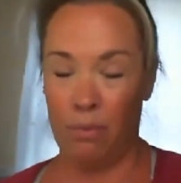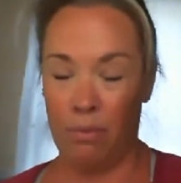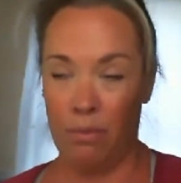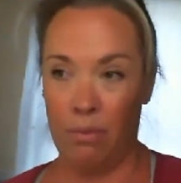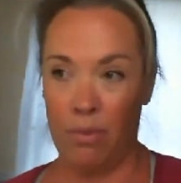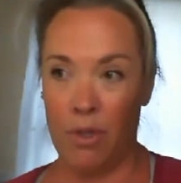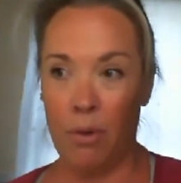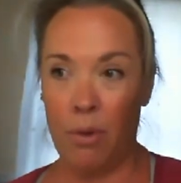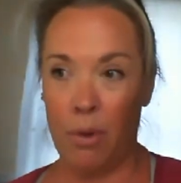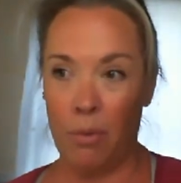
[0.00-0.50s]

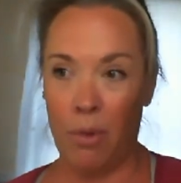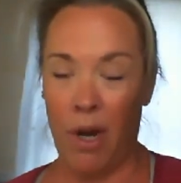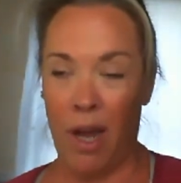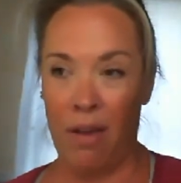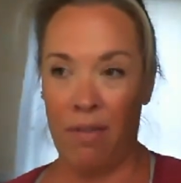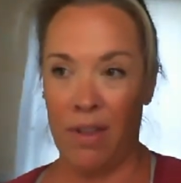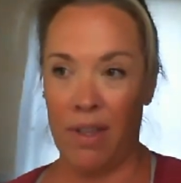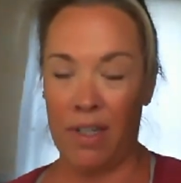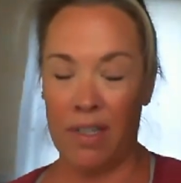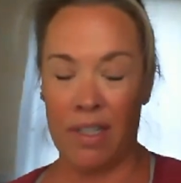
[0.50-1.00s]
so when we're
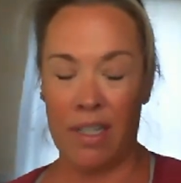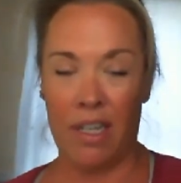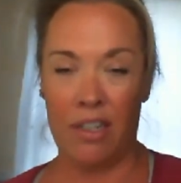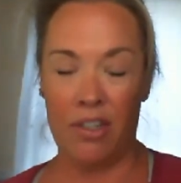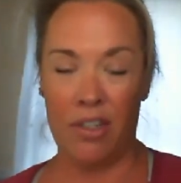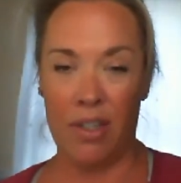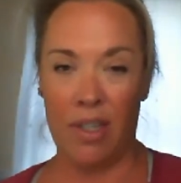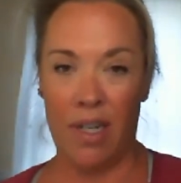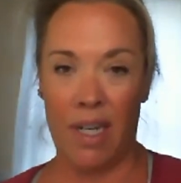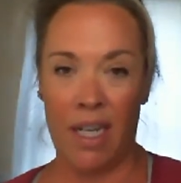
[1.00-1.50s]
having the
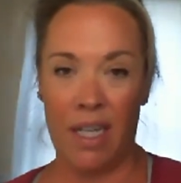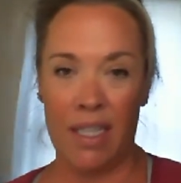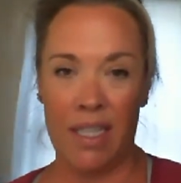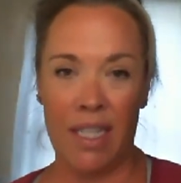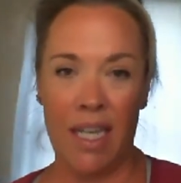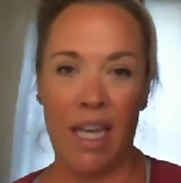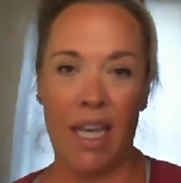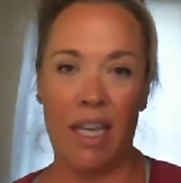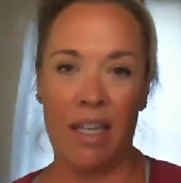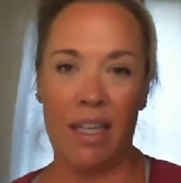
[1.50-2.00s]
discussion the next
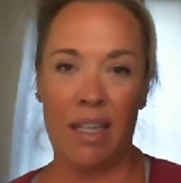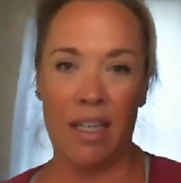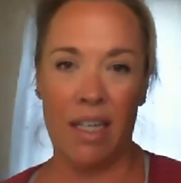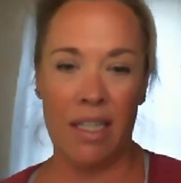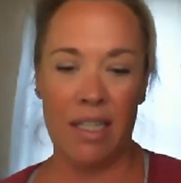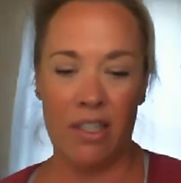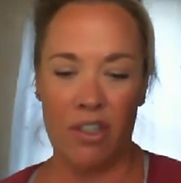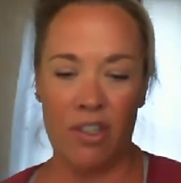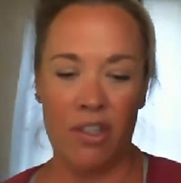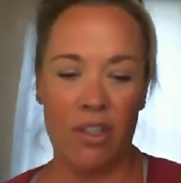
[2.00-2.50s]
day,
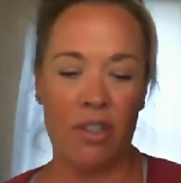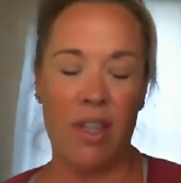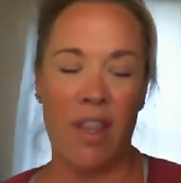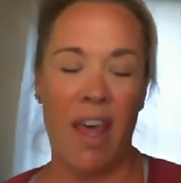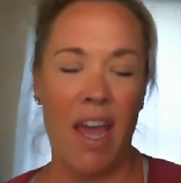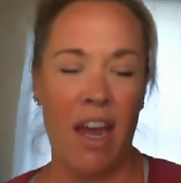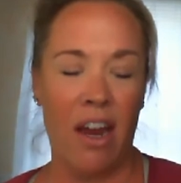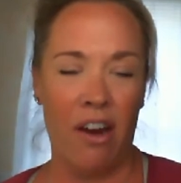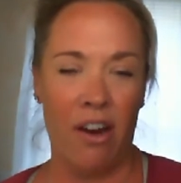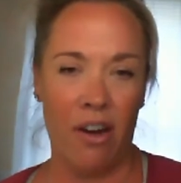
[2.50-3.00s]
it's just
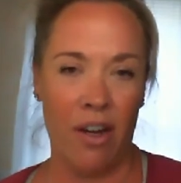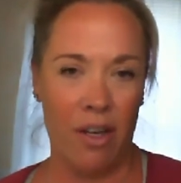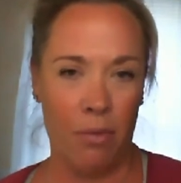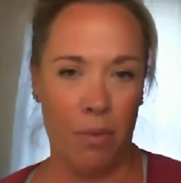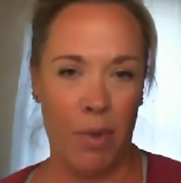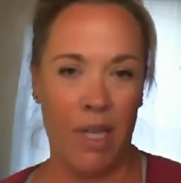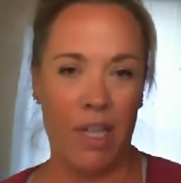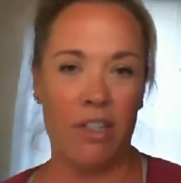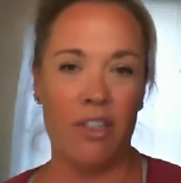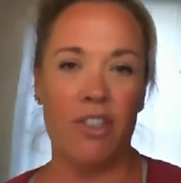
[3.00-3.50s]
there and
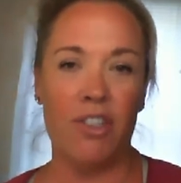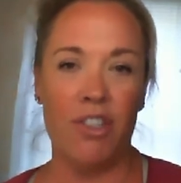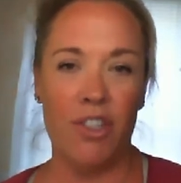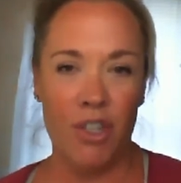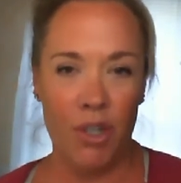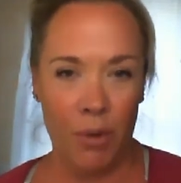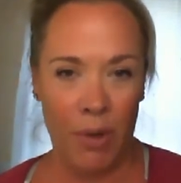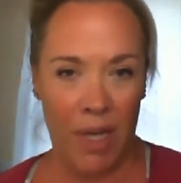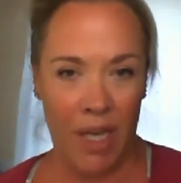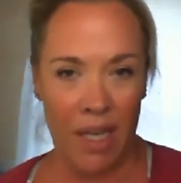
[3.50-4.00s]
we can just
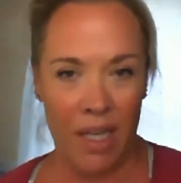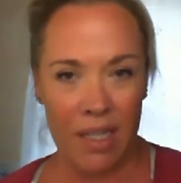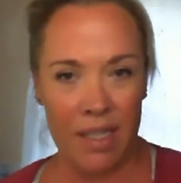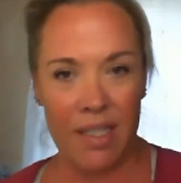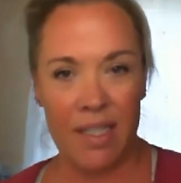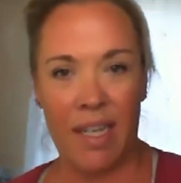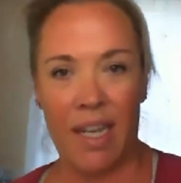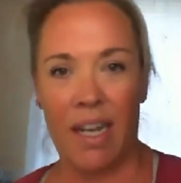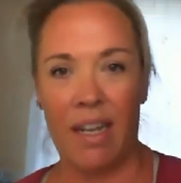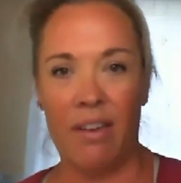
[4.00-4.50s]
do it
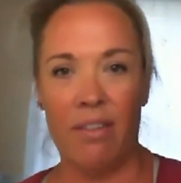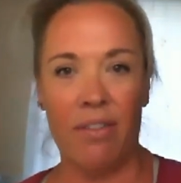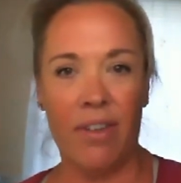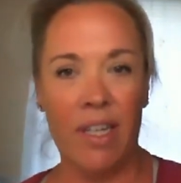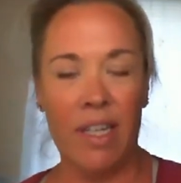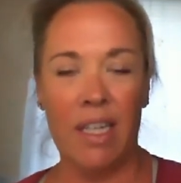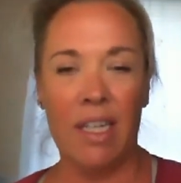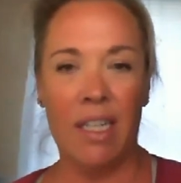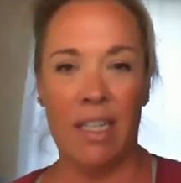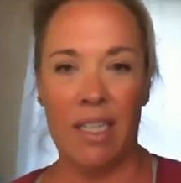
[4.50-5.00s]
instead of,
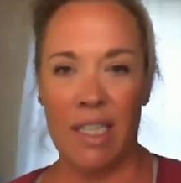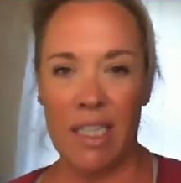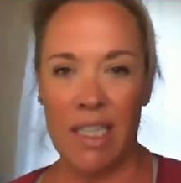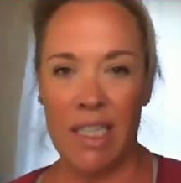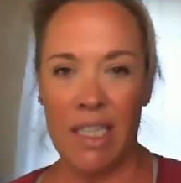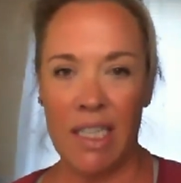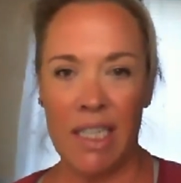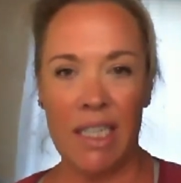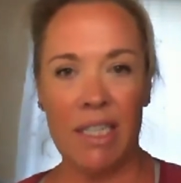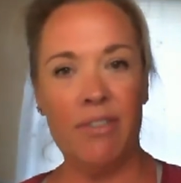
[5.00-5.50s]

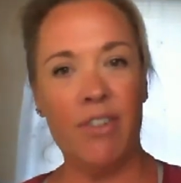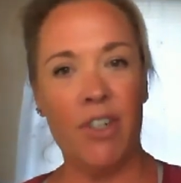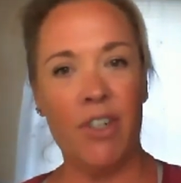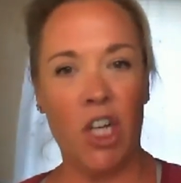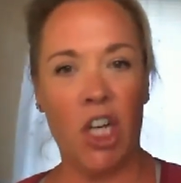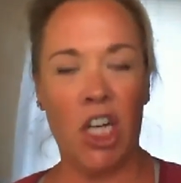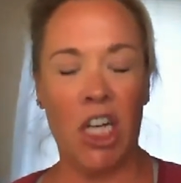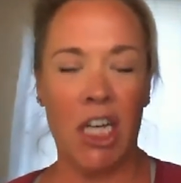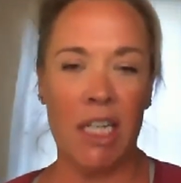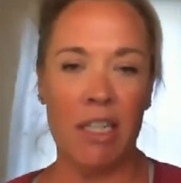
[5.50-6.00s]

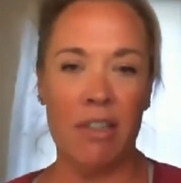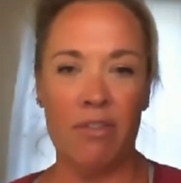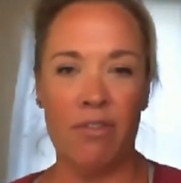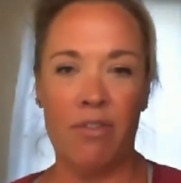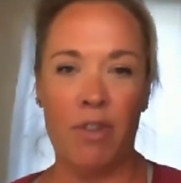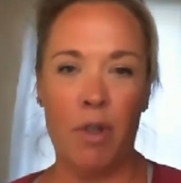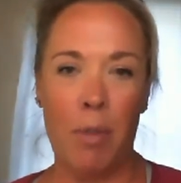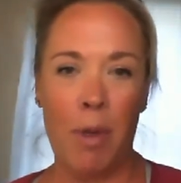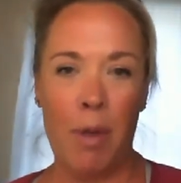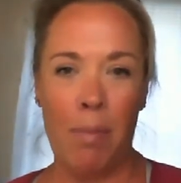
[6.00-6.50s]
forgot and
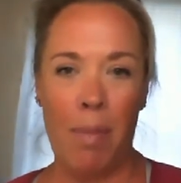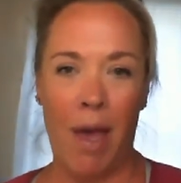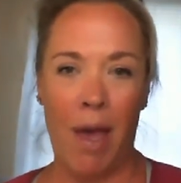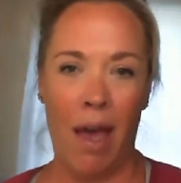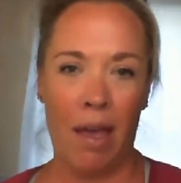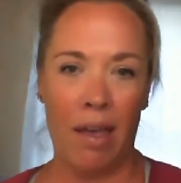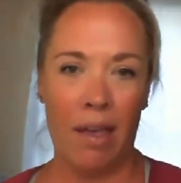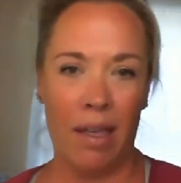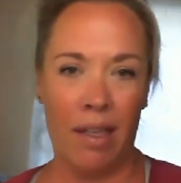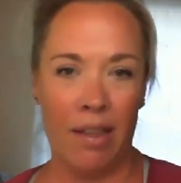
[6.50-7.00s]
flipping
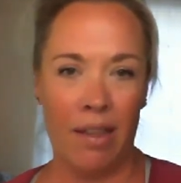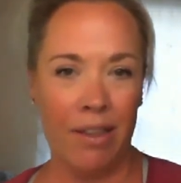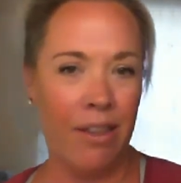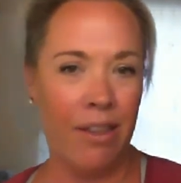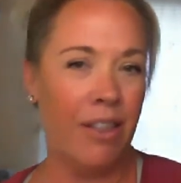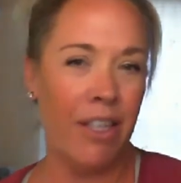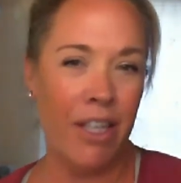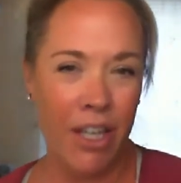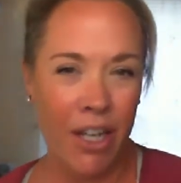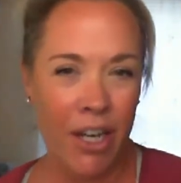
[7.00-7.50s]
back and,
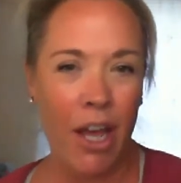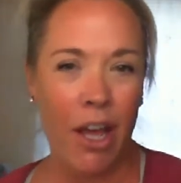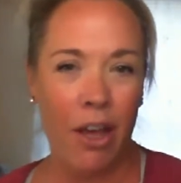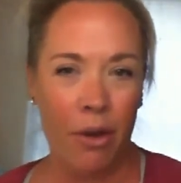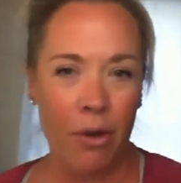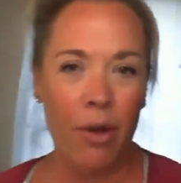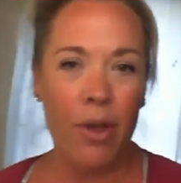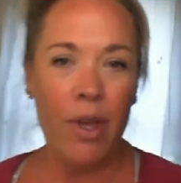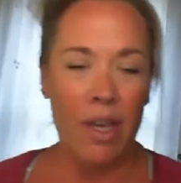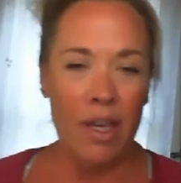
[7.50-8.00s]
you know.